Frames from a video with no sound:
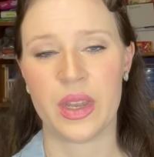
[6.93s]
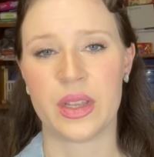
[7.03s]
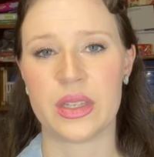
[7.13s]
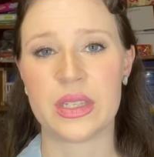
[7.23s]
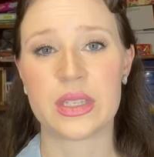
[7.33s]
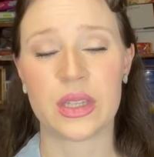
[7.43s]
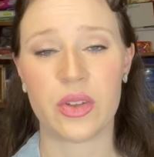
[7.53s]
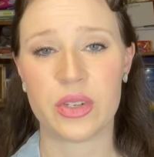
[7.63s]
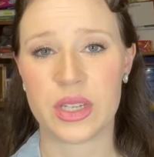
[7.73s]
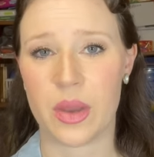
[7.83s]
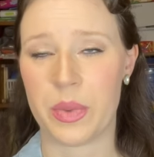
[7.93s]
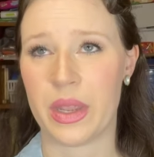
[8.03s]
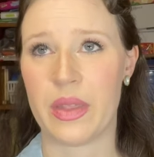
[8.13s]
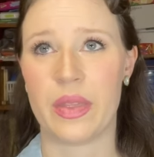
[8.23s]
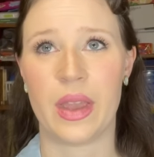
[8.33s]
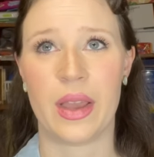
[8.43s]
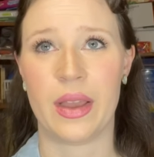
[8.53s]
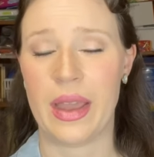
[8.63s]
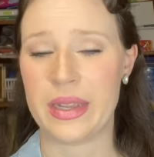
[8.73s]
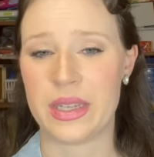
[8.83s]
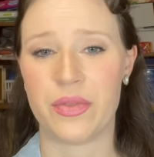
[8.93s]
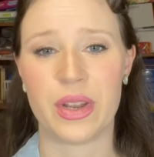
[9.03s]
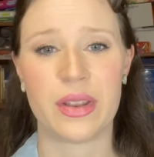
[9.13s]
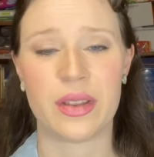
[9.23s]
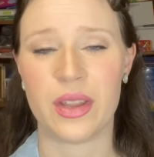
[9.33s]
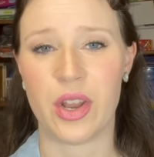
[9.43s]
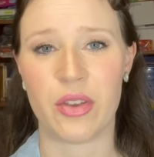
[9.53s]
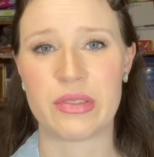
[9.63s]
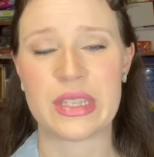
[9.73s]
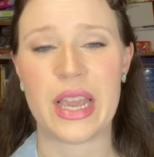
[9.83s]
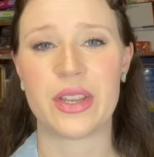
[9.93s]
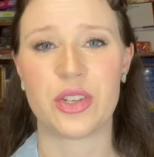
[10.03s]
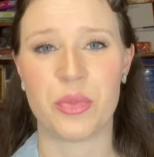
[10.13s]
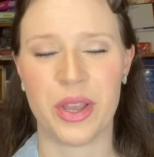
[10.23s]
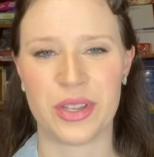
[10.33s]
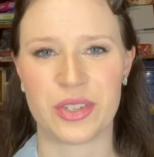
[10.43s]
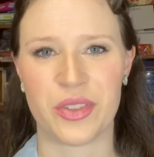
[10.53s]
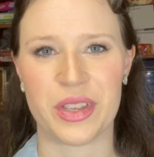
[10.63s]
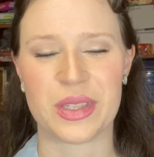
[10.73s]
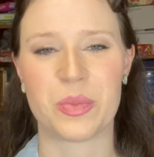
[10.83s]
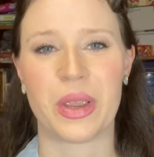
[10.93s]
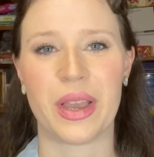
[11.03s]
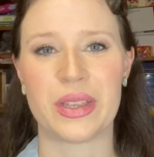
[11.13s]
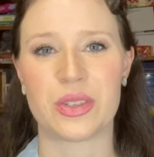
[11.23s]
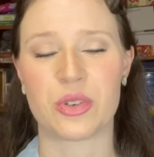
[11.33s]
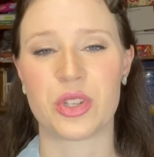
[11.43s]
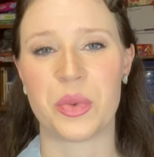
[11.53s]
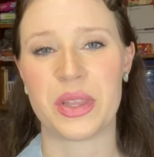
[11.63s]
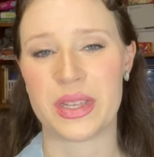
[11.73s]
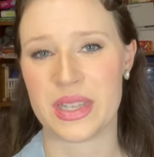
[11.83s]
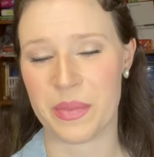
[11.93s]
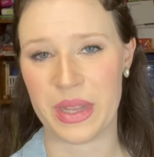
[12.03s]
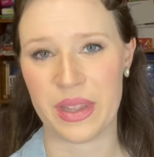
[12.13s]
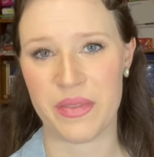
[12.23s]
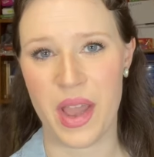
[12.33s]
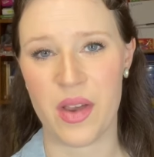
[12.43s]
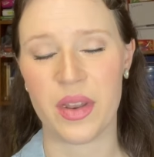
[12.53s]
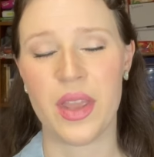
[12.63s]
Now, this is a loaded topic, and I hate to even, say too much on this because there's so many things I may leave out.